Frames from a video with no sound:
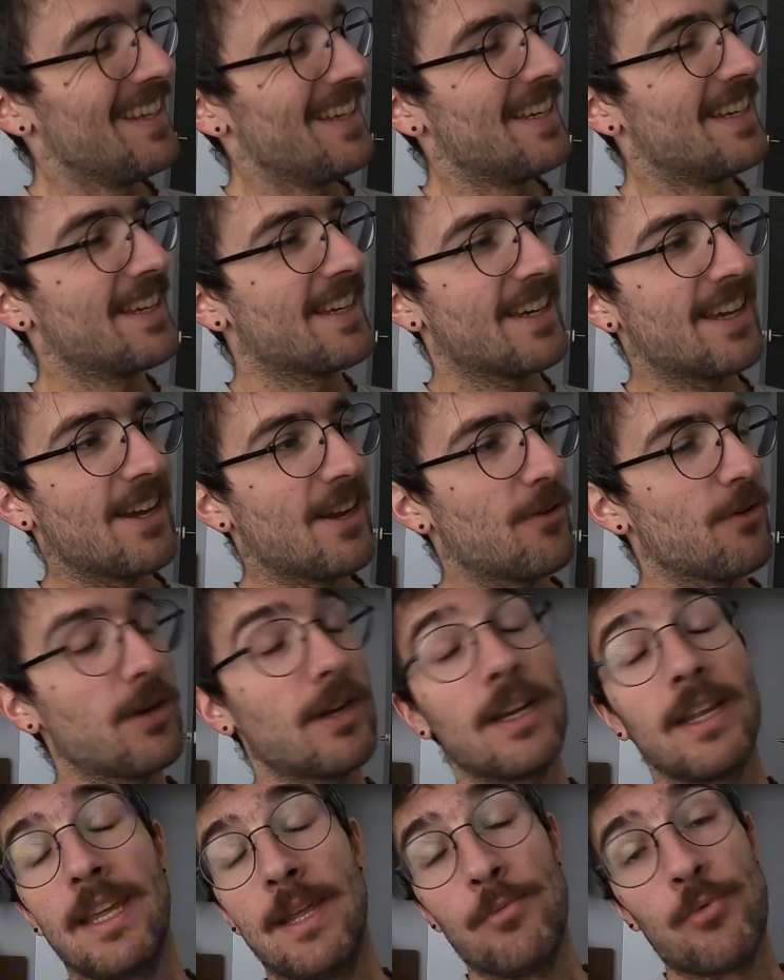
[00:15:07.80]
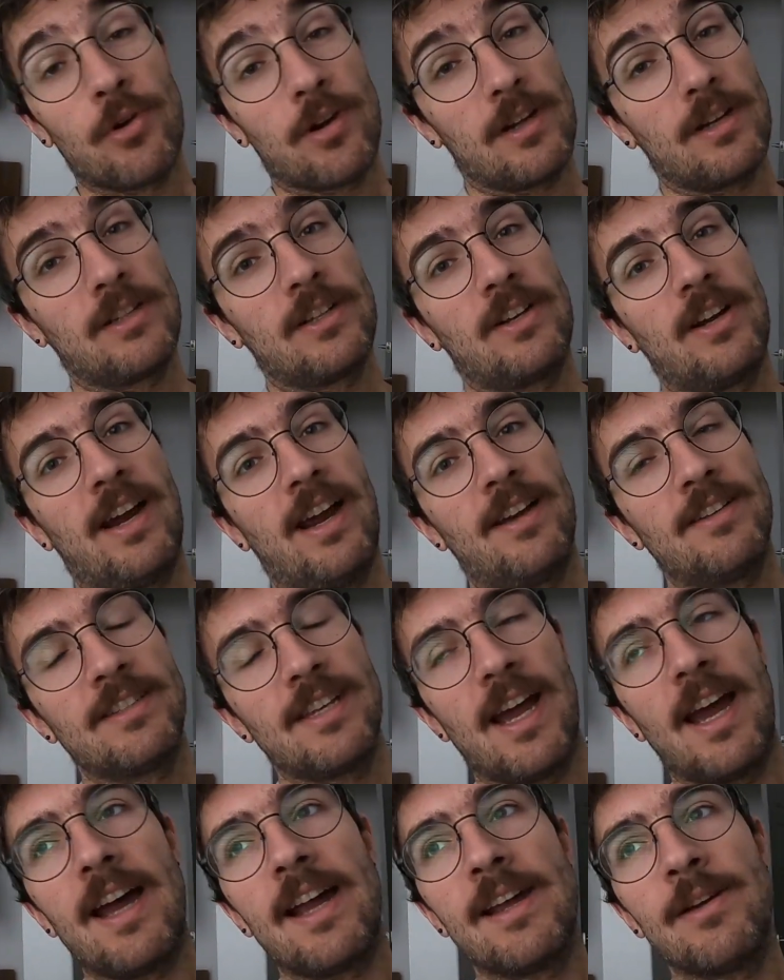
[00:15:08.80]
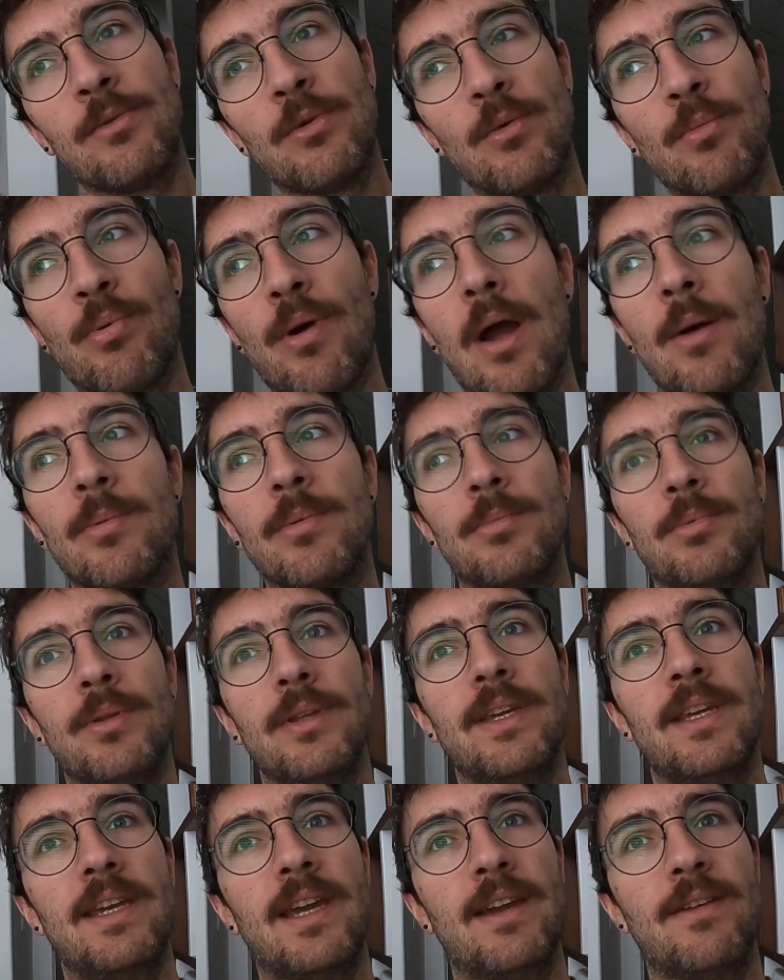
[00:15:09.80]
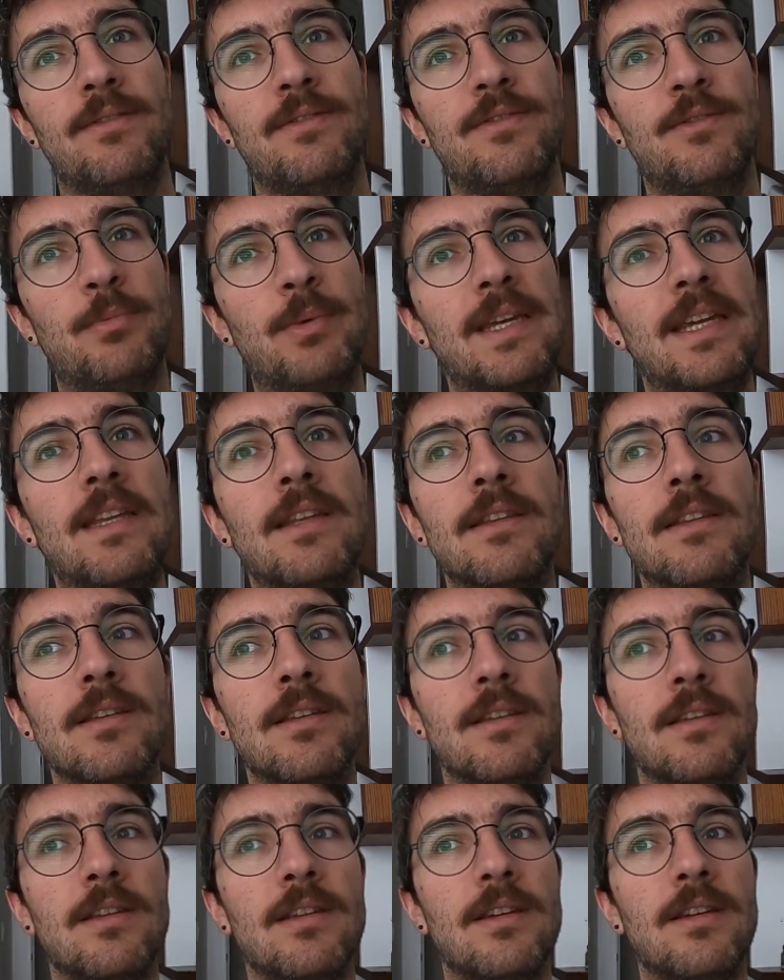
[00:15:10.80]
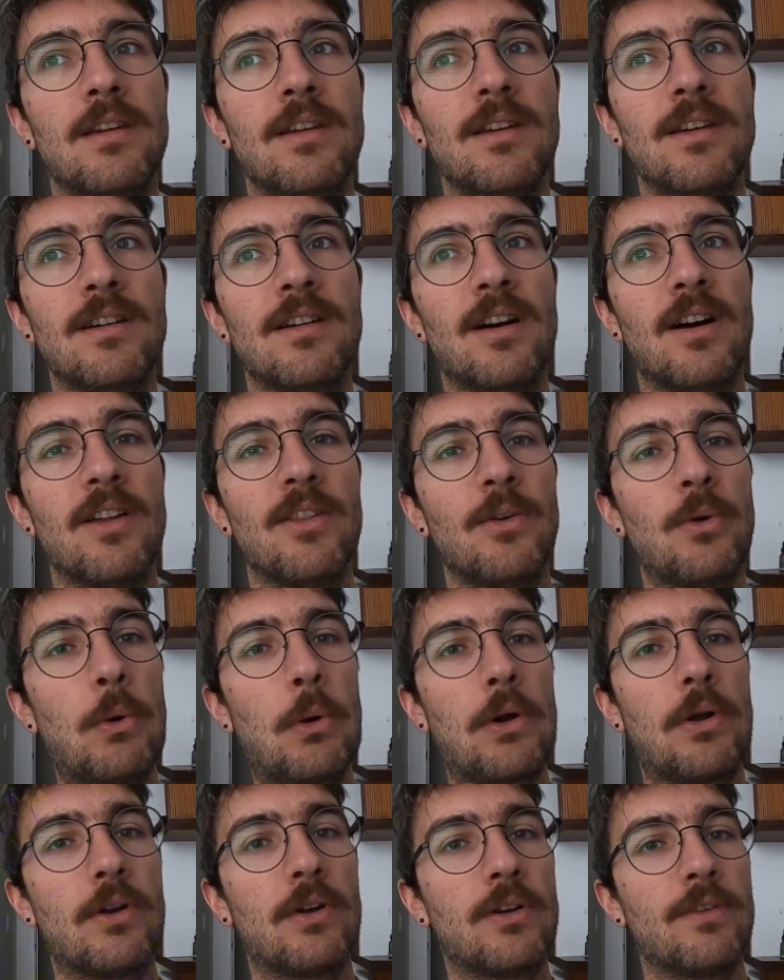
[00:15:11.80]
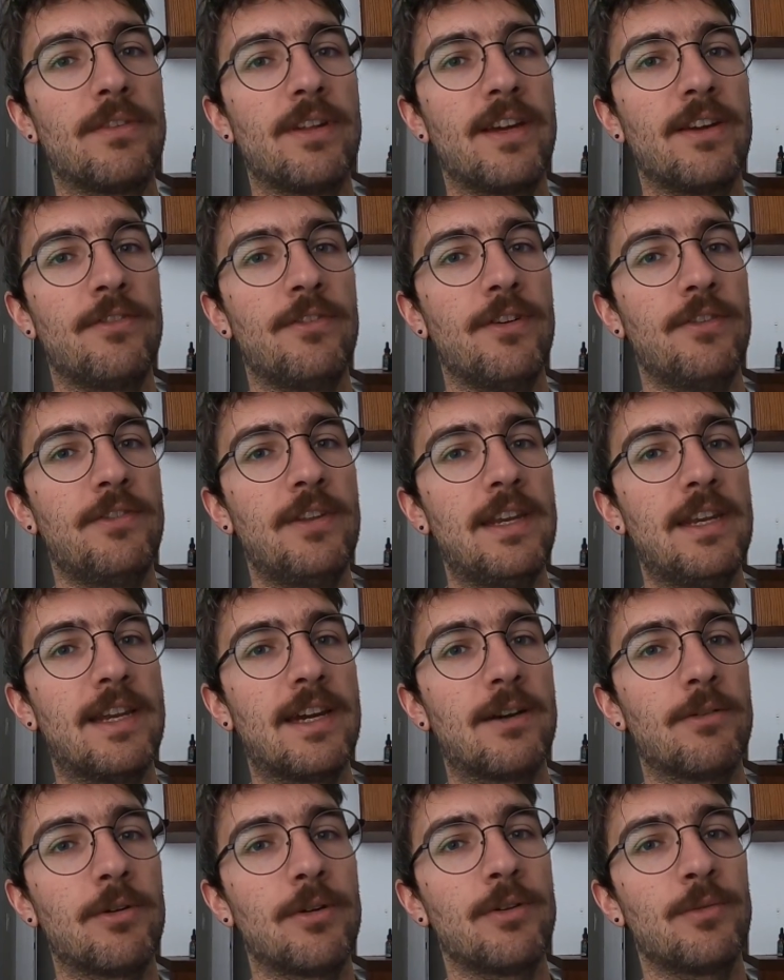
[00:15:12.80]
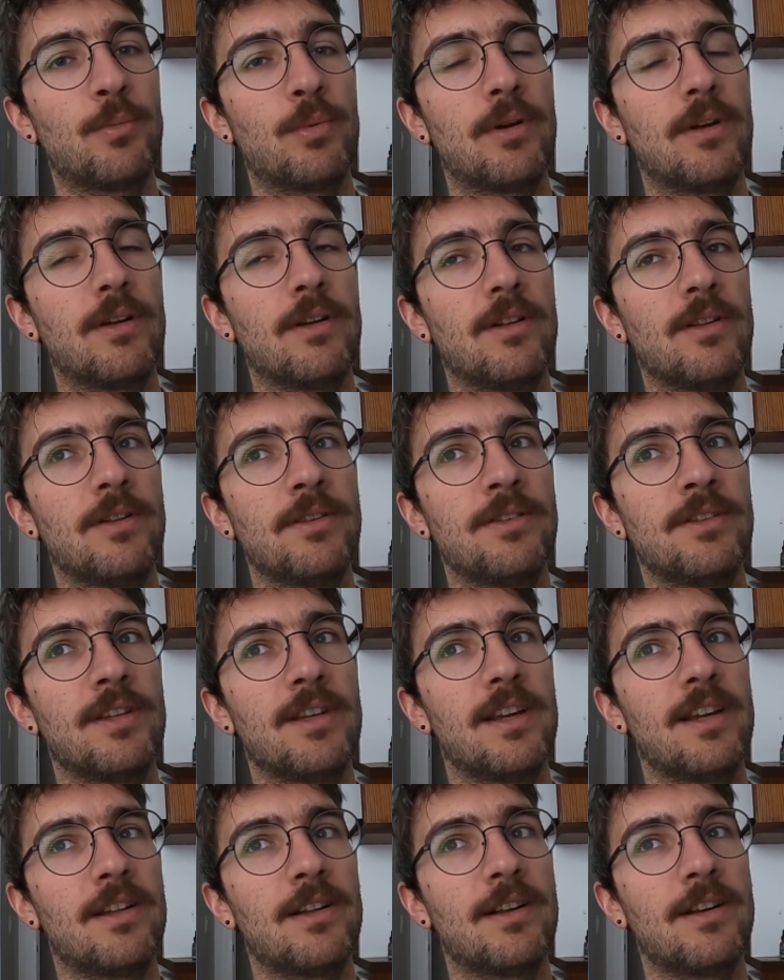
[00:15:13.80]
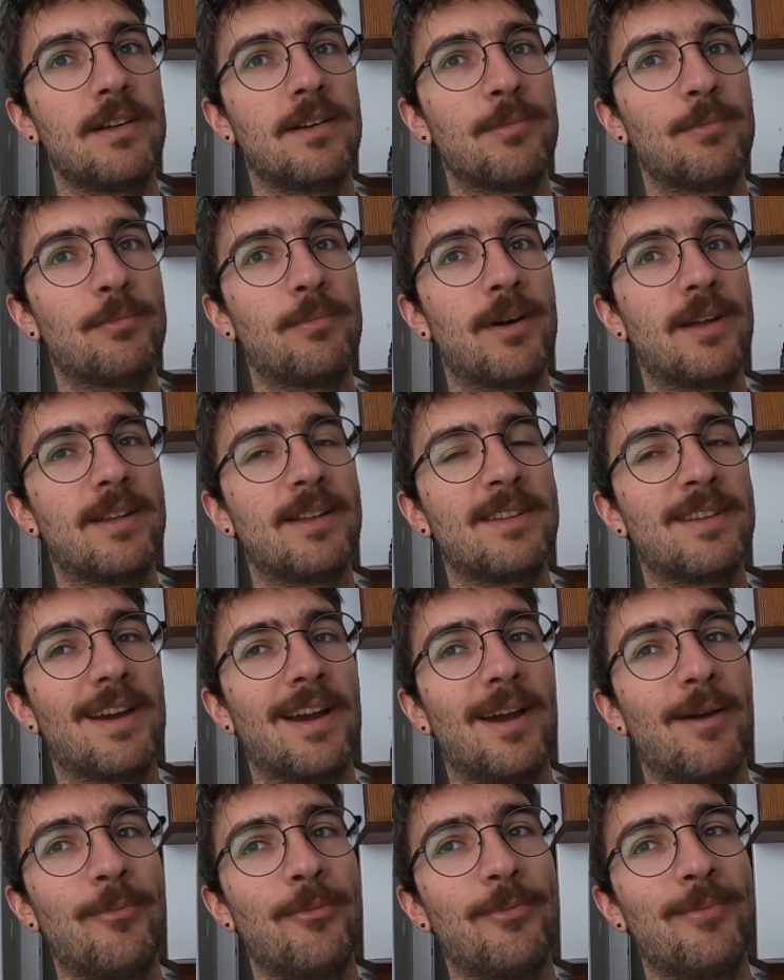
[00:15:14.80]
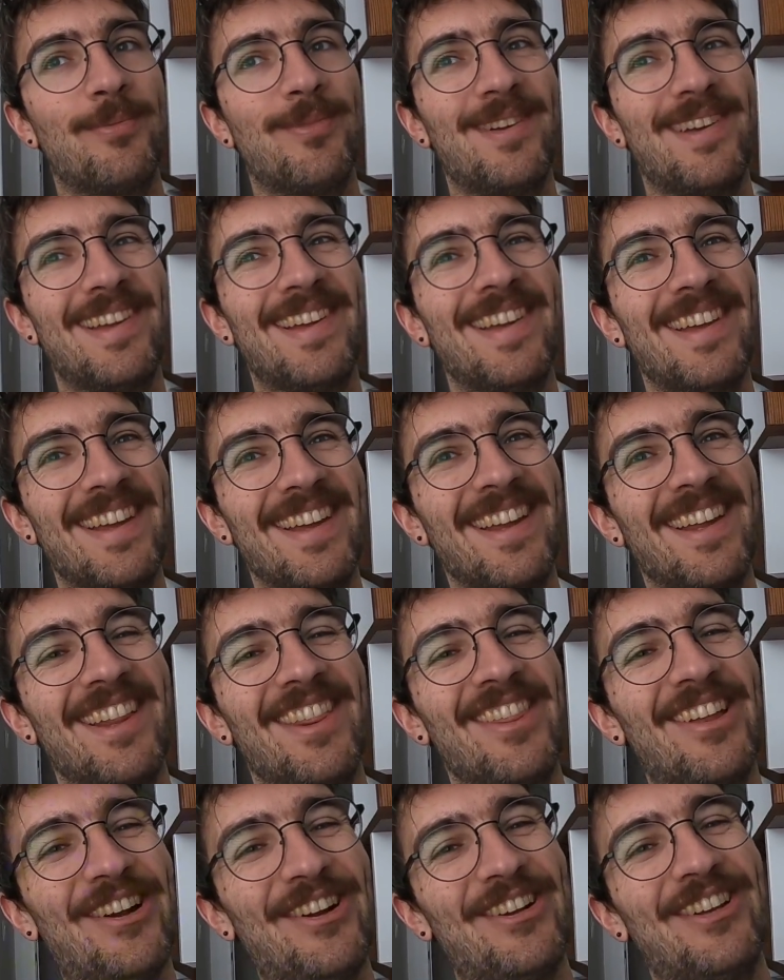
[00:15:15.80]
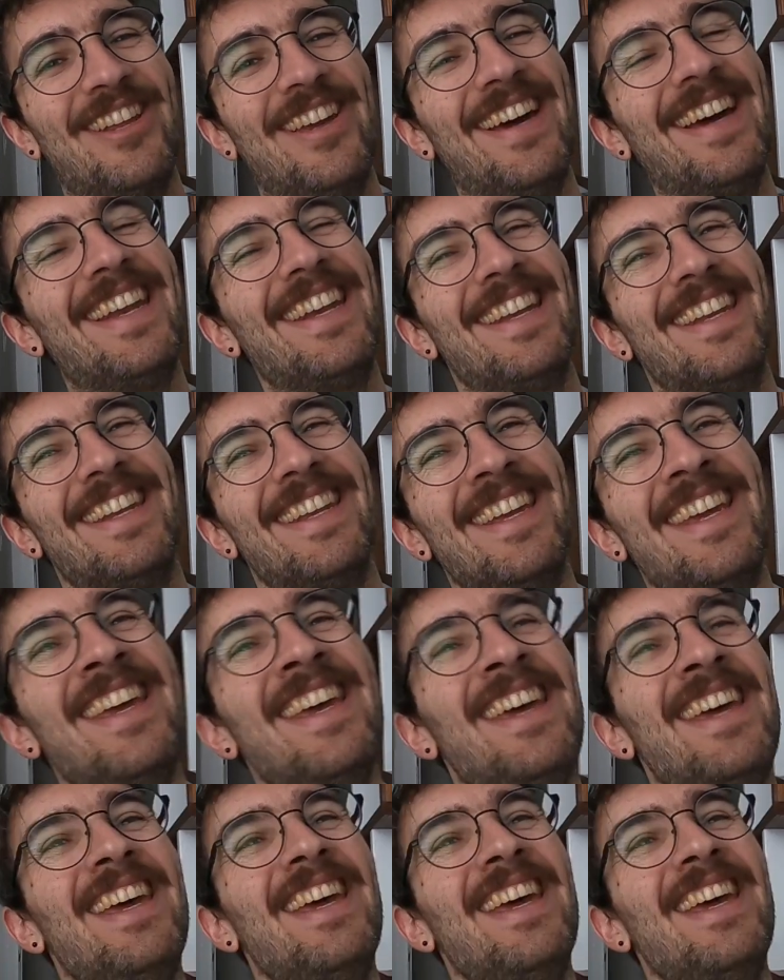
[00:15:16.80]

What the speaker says: We're gonna keep working on the crafts. I will probably have spent on the order of like 15 hours putting all this together by the time they're done.